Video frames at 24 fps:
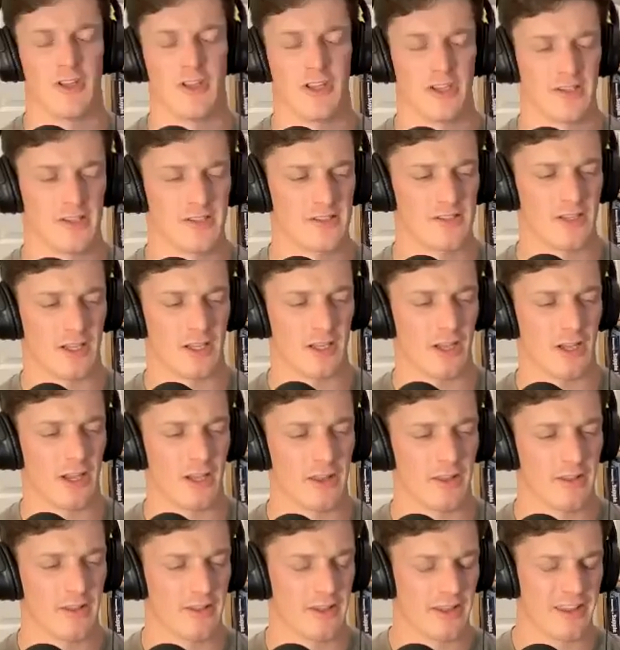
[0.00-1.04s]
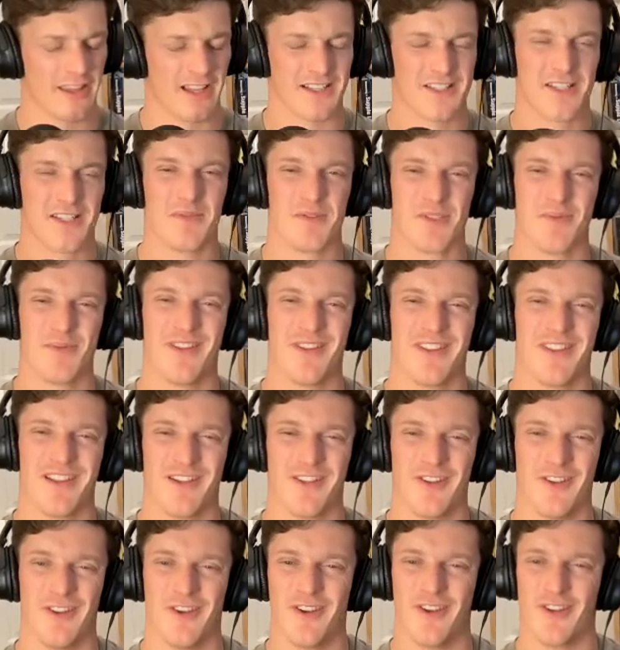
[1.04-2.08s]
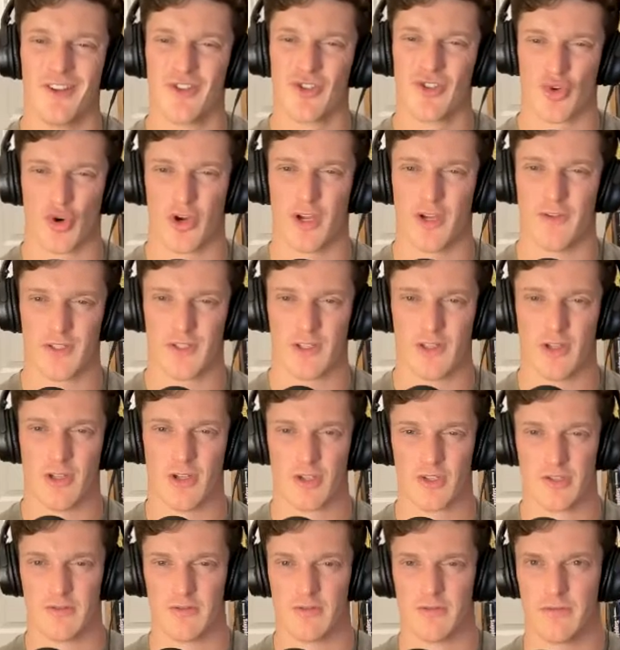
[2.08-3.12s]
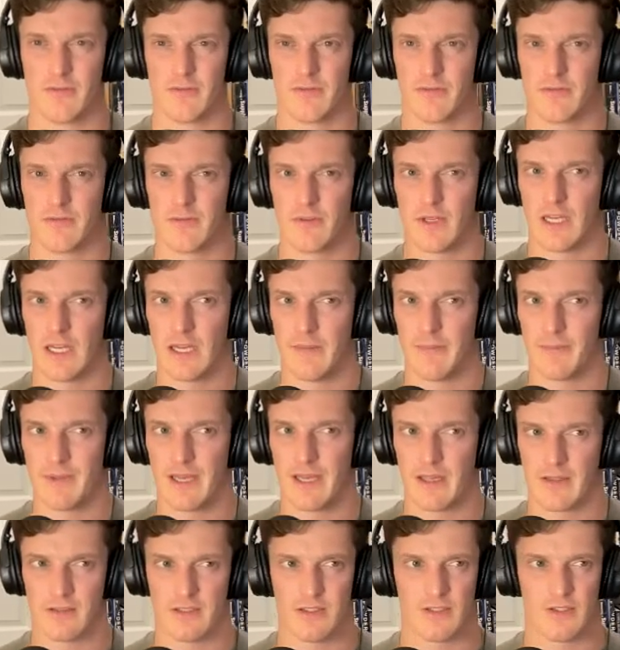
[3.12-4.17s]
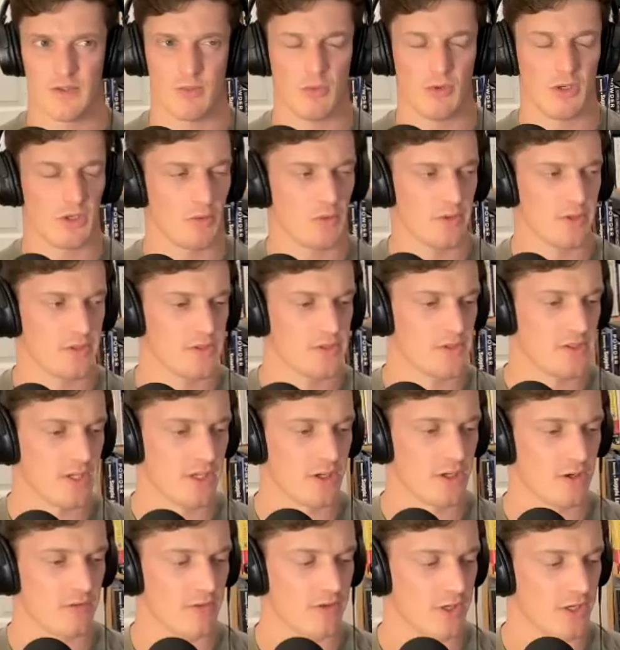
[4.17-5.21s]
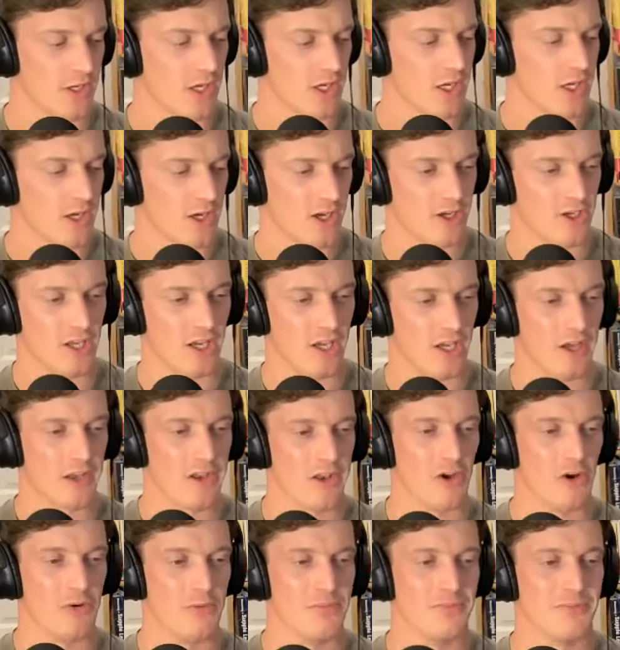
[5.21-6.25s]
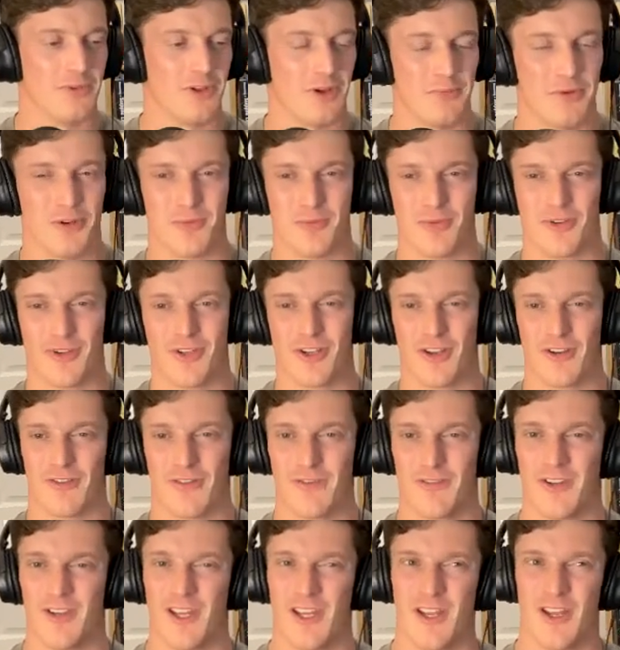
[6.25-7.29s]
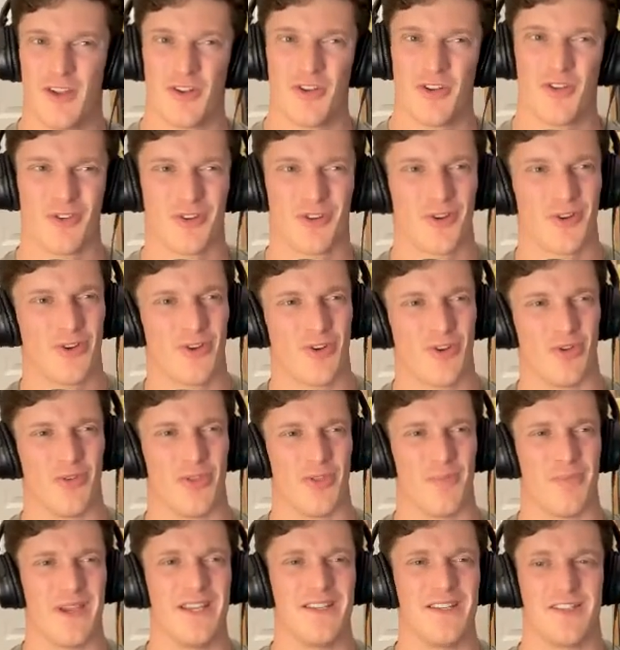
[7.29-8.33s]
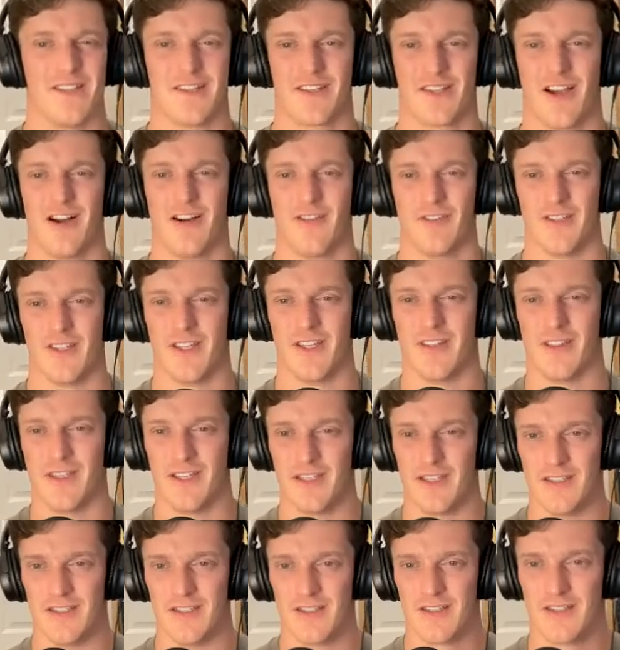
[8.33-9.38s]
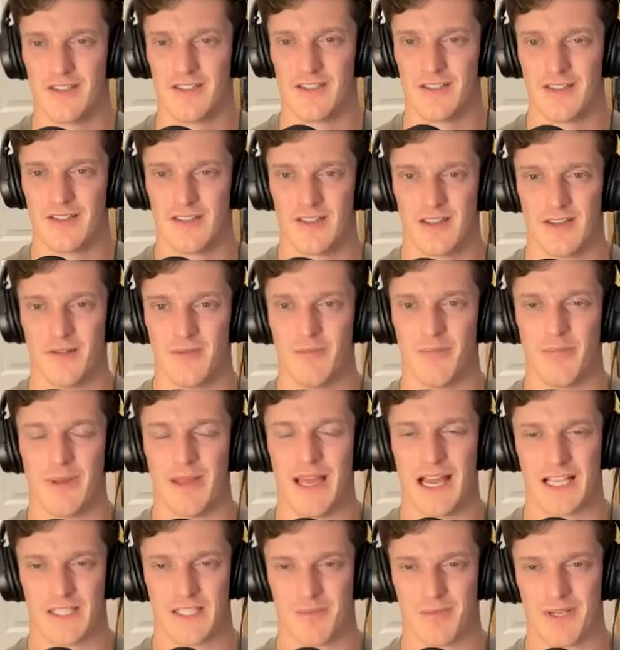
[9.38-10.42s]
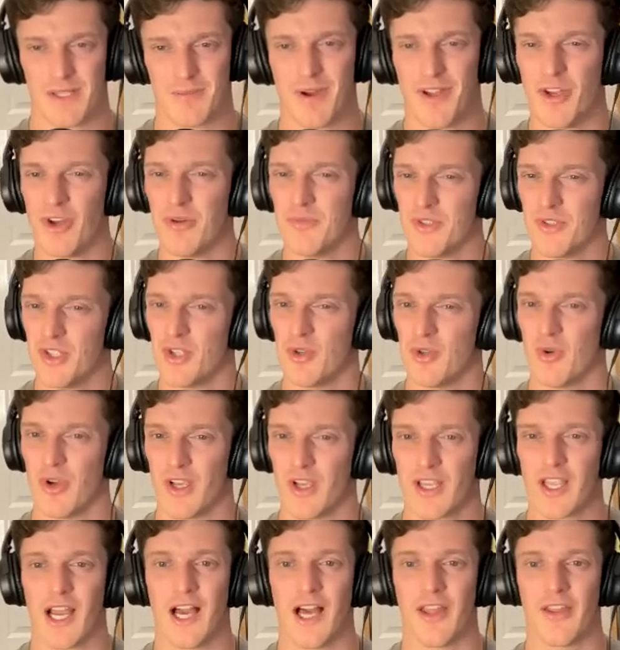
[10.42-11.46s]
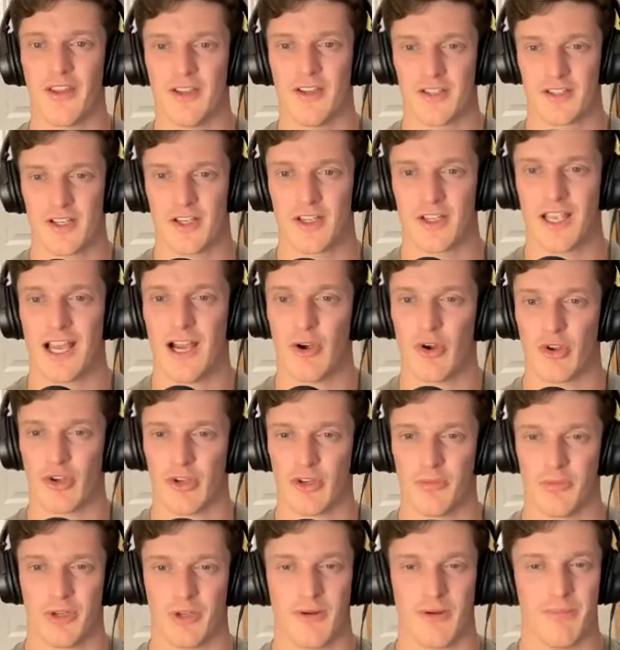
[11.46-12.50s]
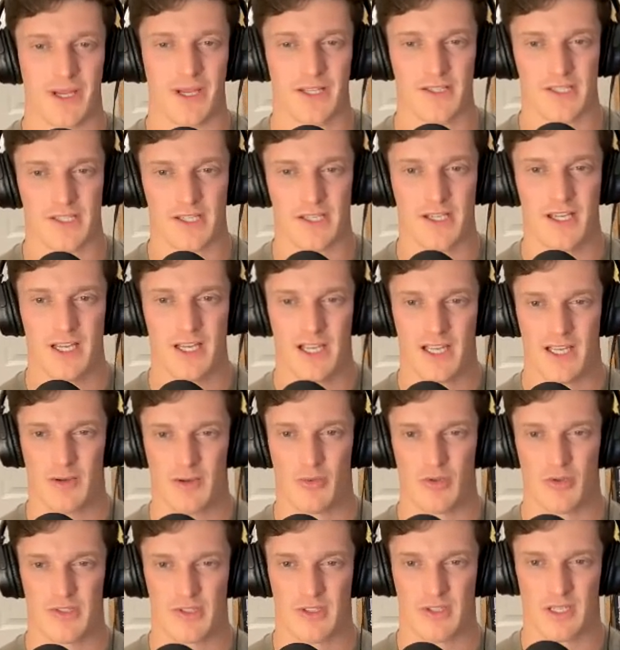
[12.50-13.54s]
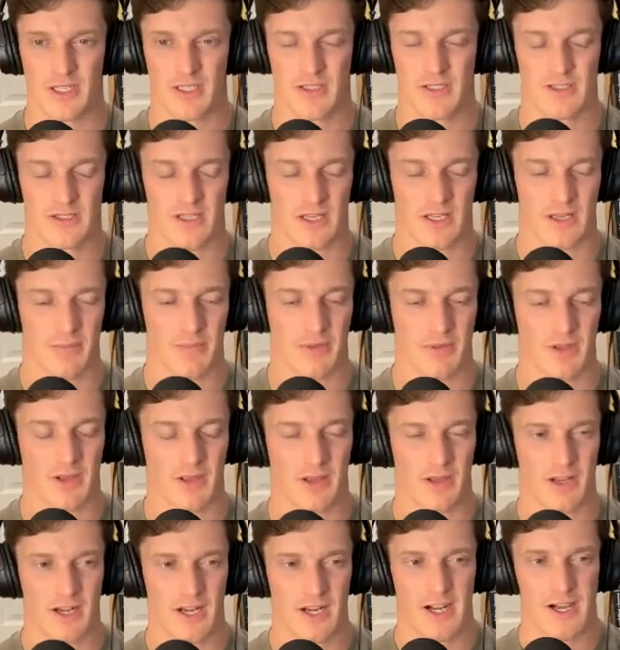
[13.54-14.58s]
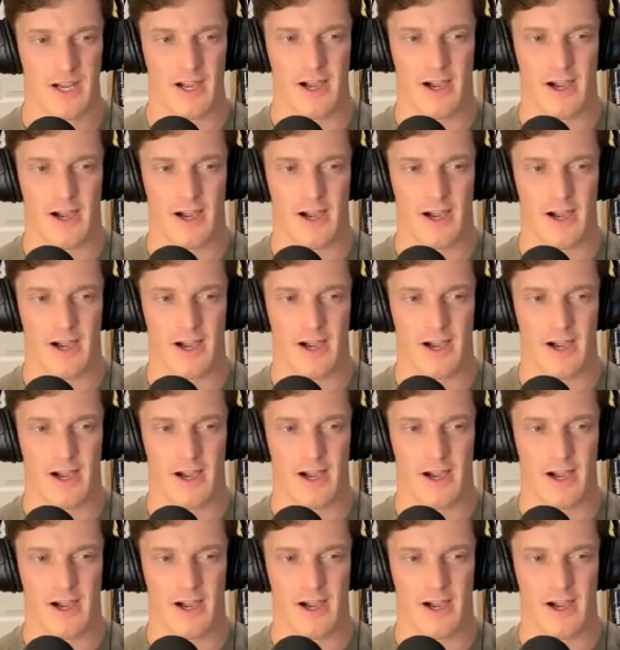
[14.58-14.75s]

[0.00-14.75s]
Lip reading: Nice. Like that seems to be the thing that drives a lot of athletes to work with us, is that kind of like, okay, I know I'm kind of not got the bases covered in these aspects, but I know I'm doing what I can, and it's like, how can I become better? What's the next step there?